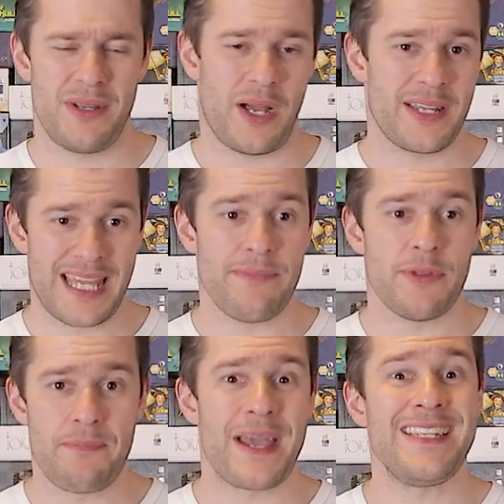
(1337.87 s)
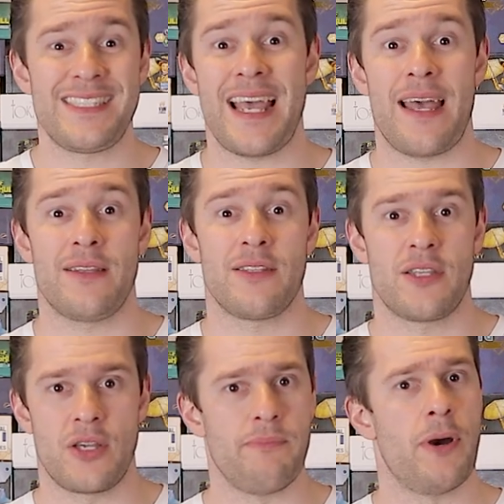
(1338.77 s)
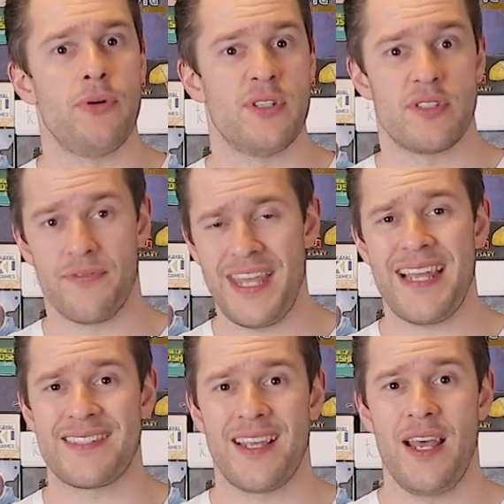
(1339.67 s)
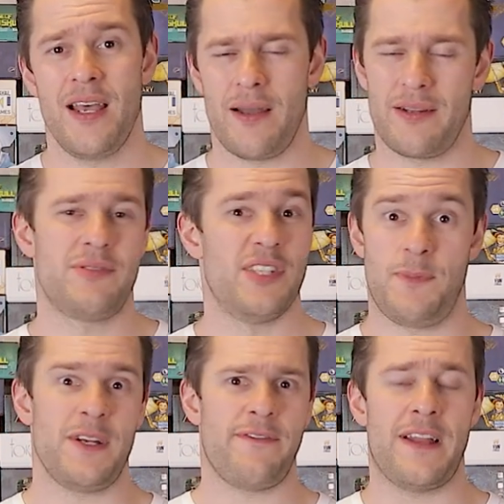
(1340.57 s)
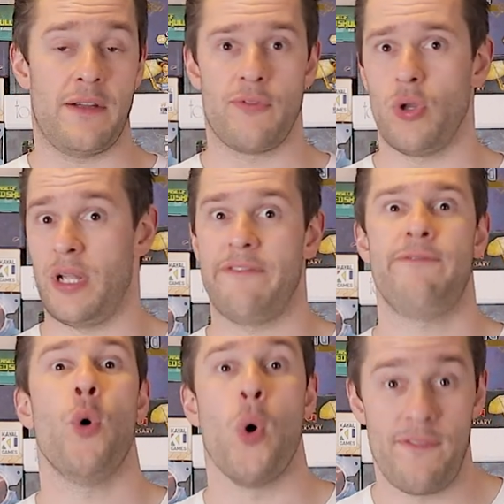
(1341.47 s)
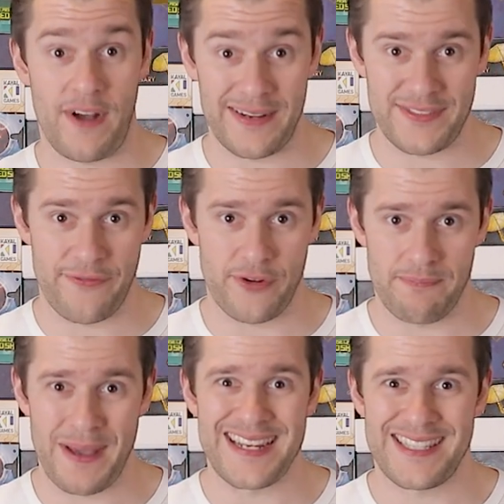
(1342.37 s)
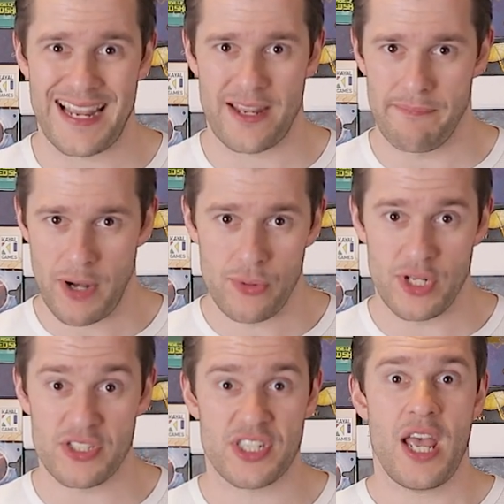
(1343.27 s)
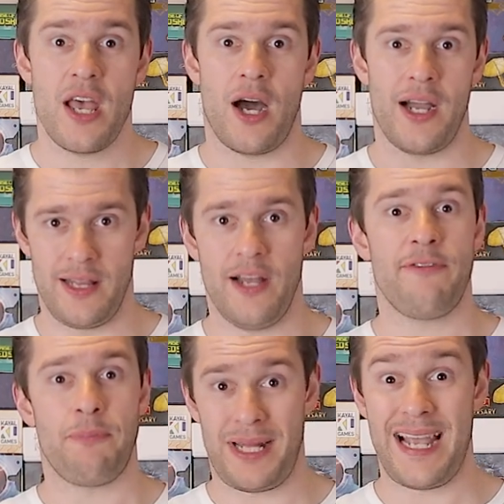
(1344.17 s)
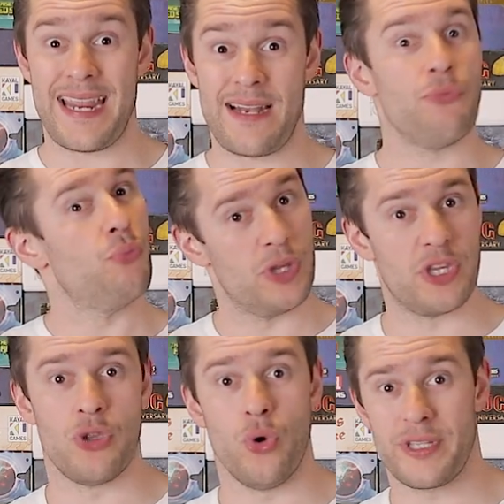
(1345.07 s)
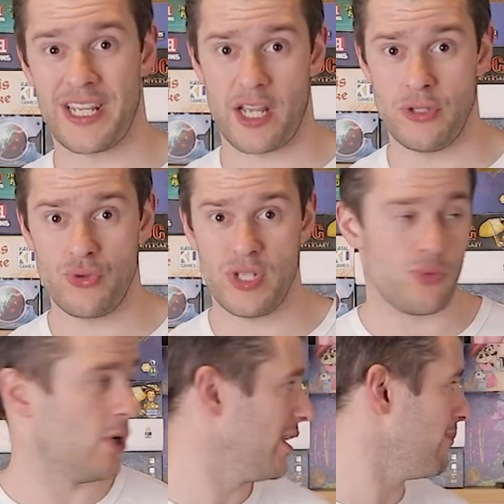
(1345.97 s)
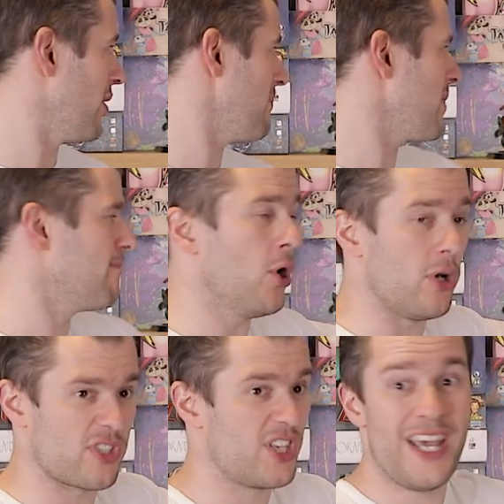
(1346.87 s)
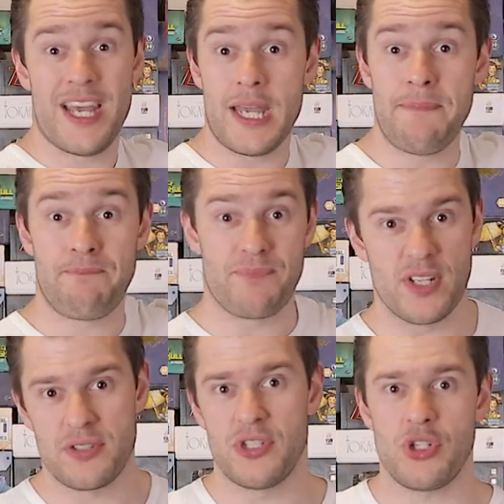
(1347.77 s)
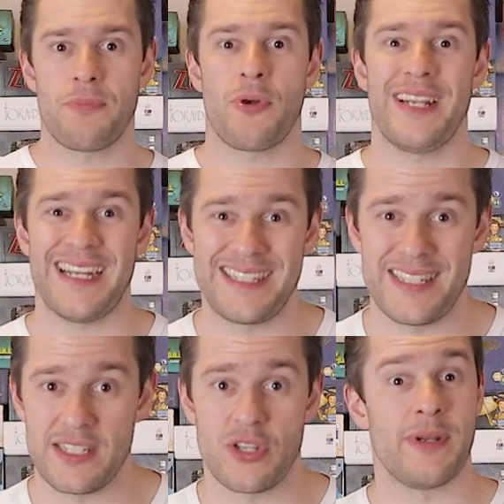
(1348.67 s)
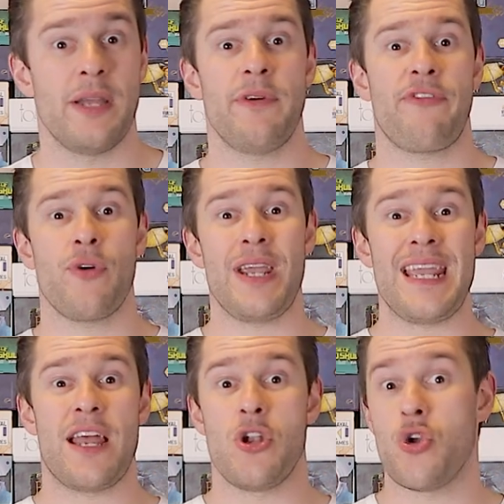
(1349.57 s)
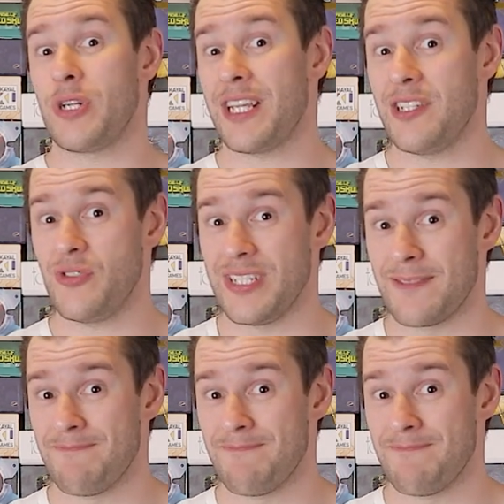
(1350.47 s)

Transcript: I keep the base set components of this, despite the fact that I've got like 4 or 5 different base set components. I love playing with the Nordic Countries one in my big box. It does the job quite nicely. So my number 3, Nordic Countries.